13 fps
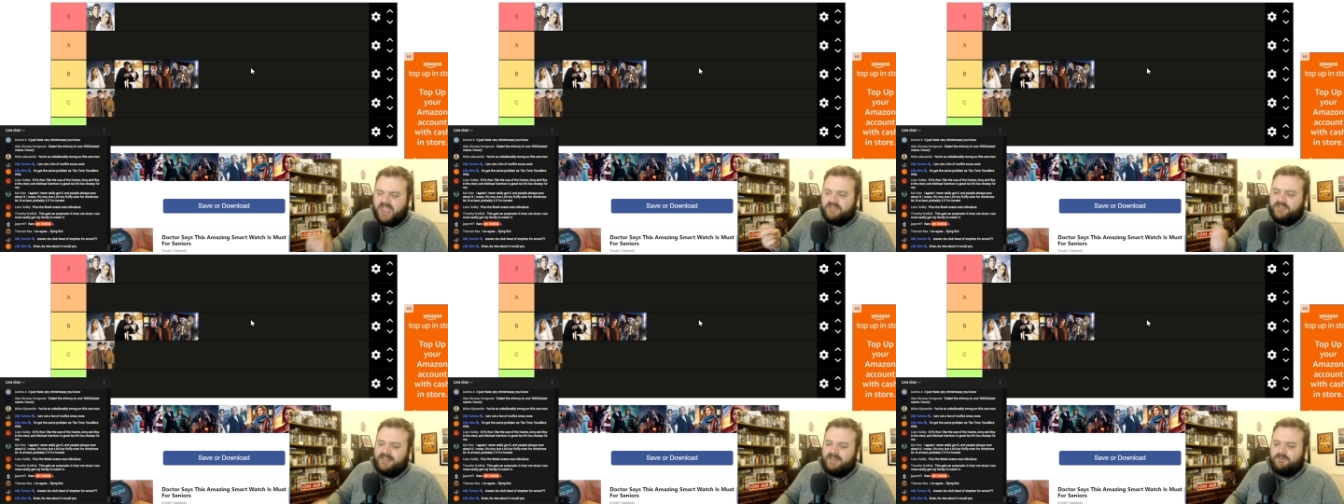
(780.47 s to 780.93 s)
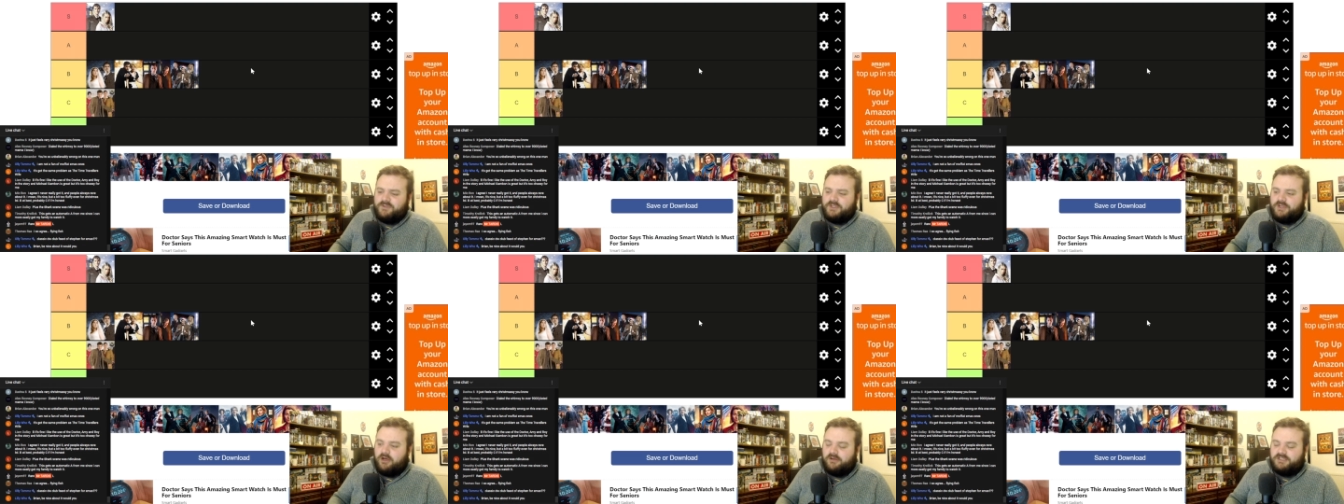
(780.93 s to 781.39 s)
the
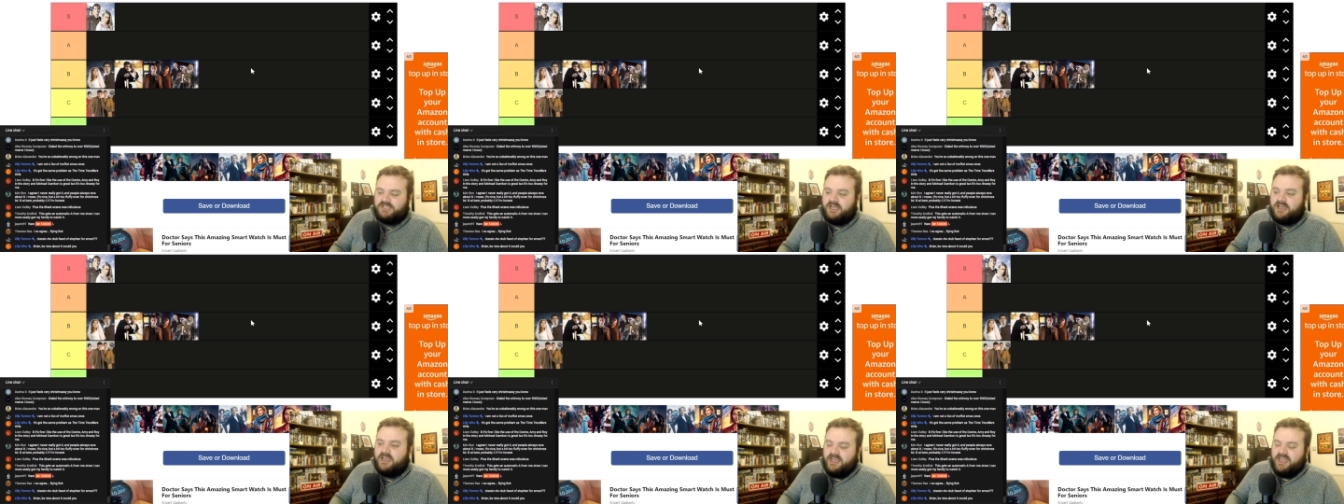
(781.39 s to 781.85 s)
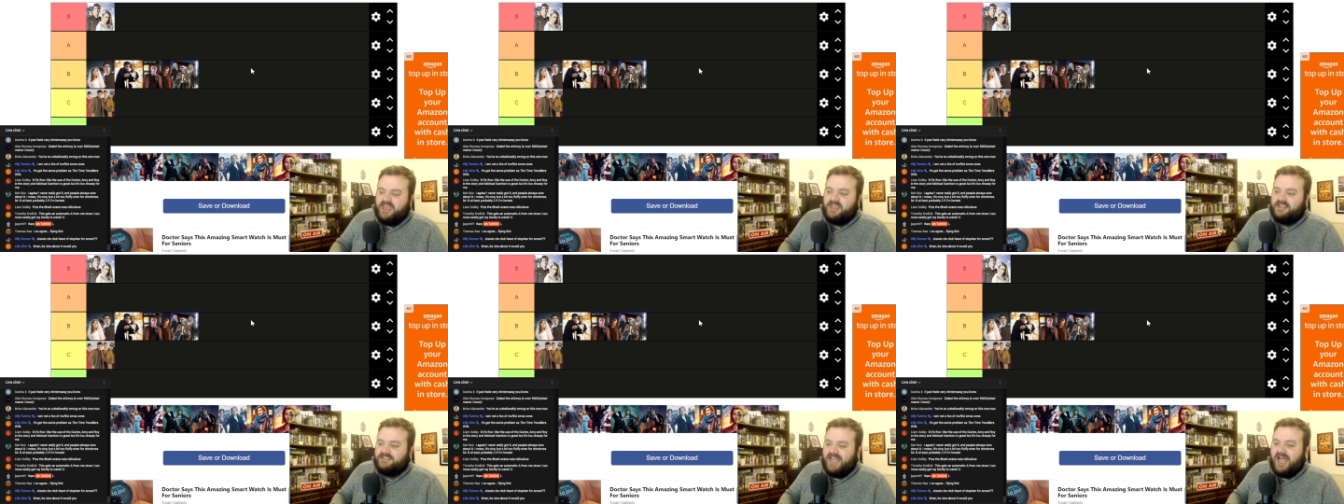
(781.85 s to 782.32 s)
11th doctor
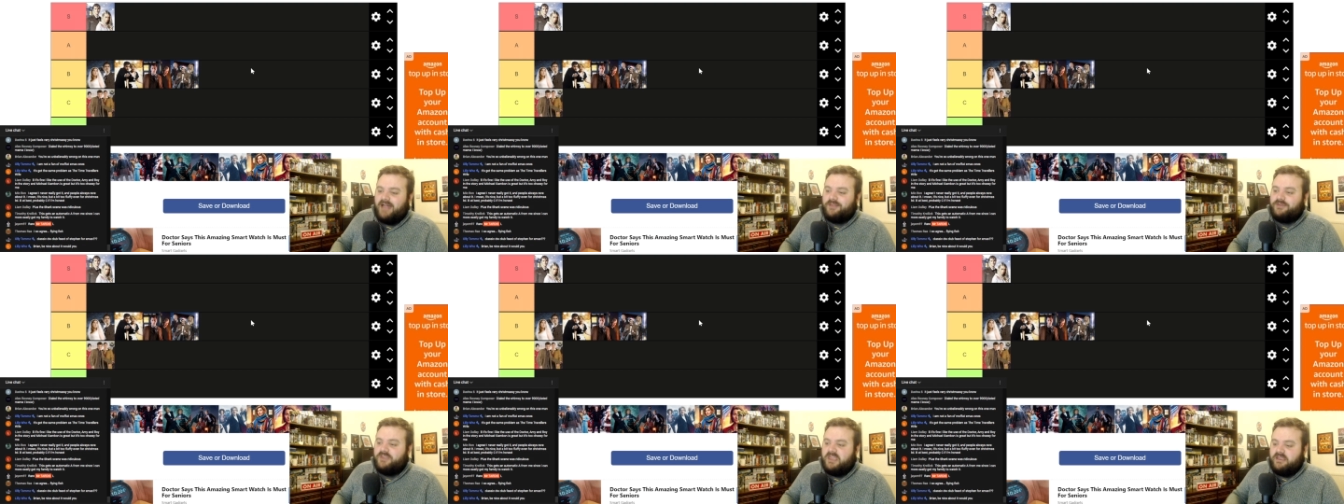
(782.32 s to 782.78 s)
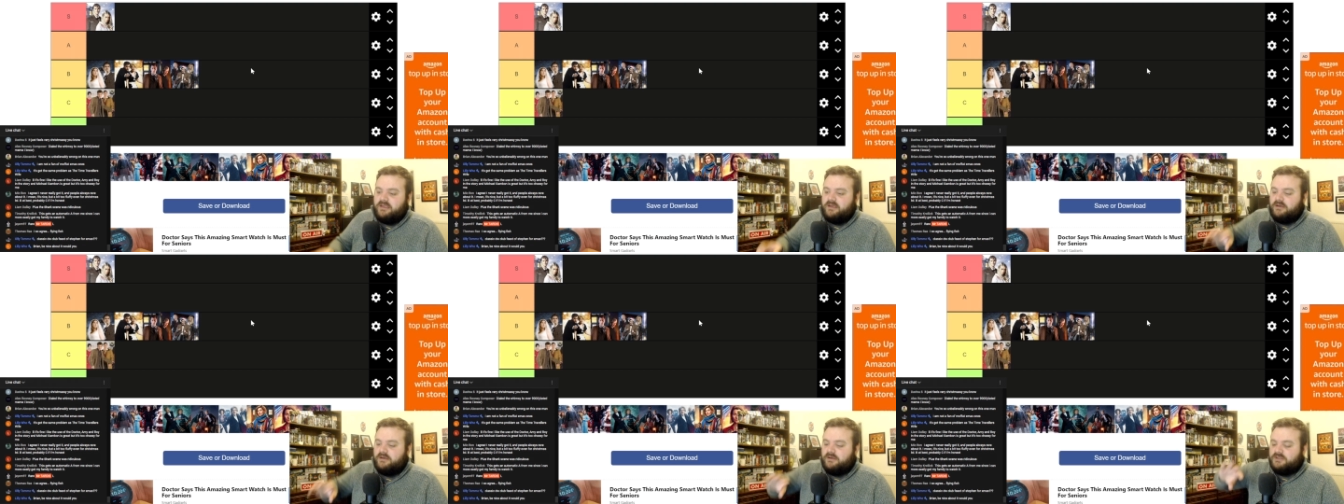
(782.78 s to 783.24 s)
is at
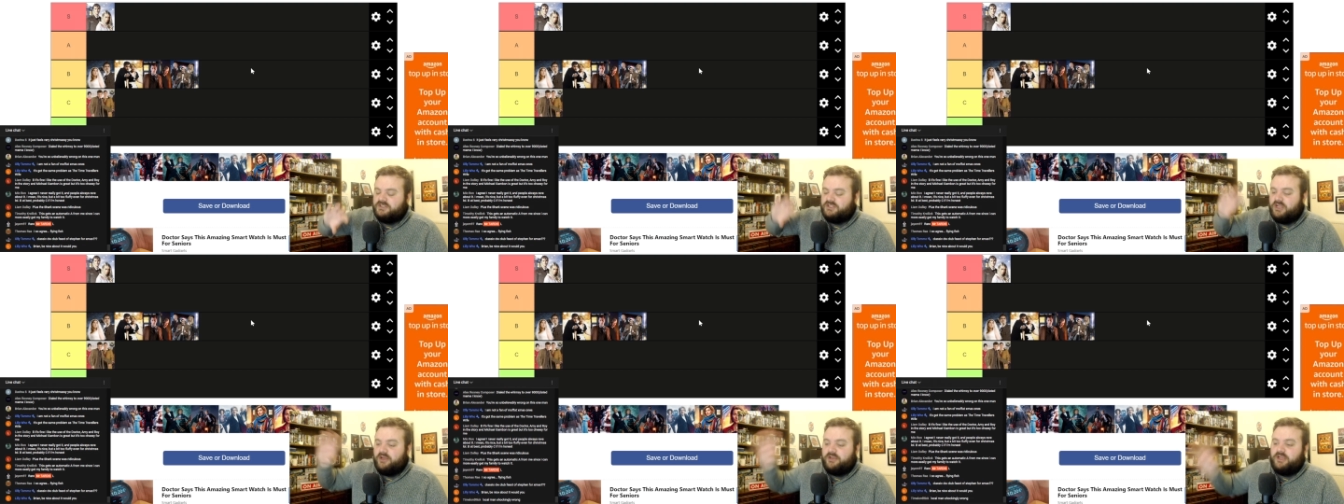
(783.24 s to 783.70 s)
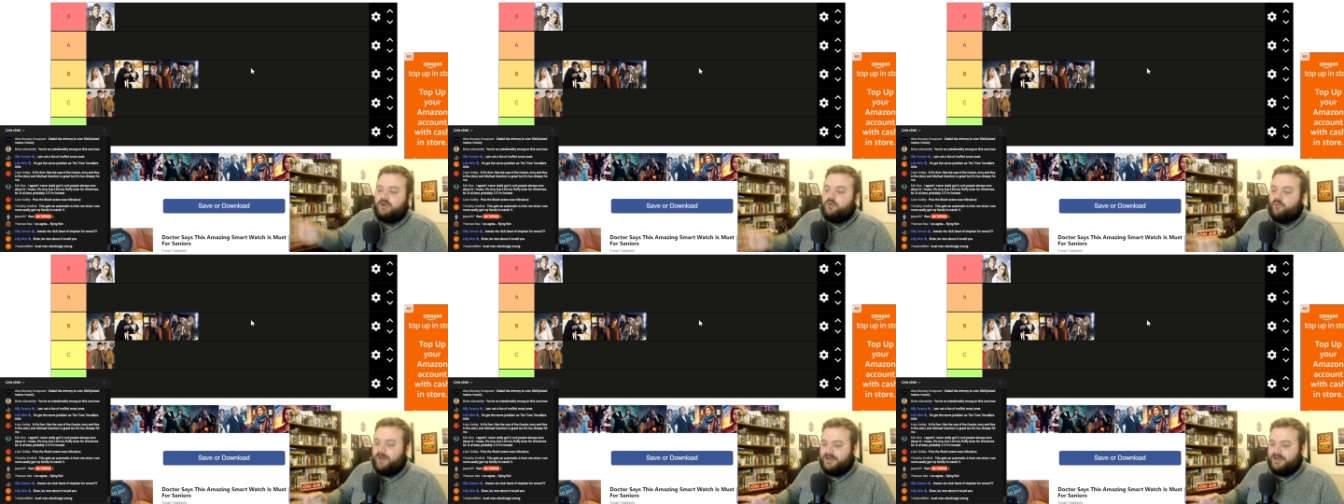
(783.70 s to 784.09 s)
the circular